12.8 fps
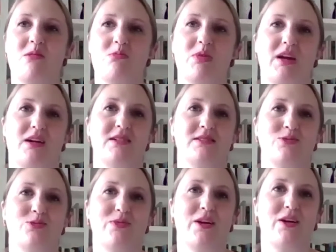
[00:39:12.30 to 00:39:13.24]
because
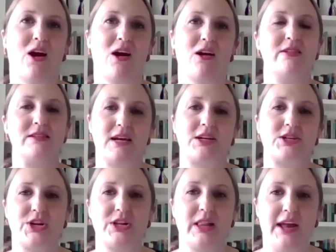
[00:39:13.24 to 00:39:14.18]
there are these
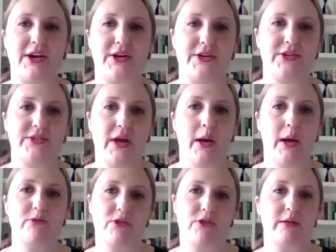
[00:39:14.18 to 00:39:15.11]
extra layers
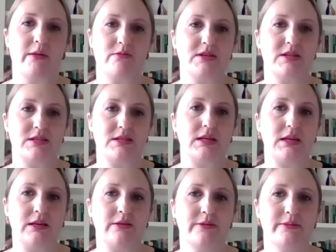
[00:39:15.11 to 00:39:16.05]
for them to
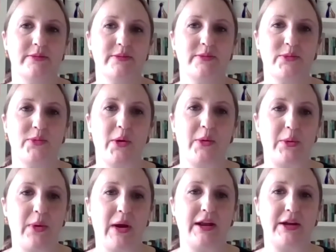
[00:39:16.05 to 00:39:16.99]
see what
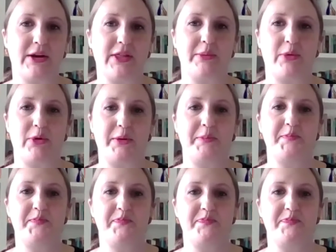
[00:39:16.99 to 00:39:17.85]
we're writing on the board.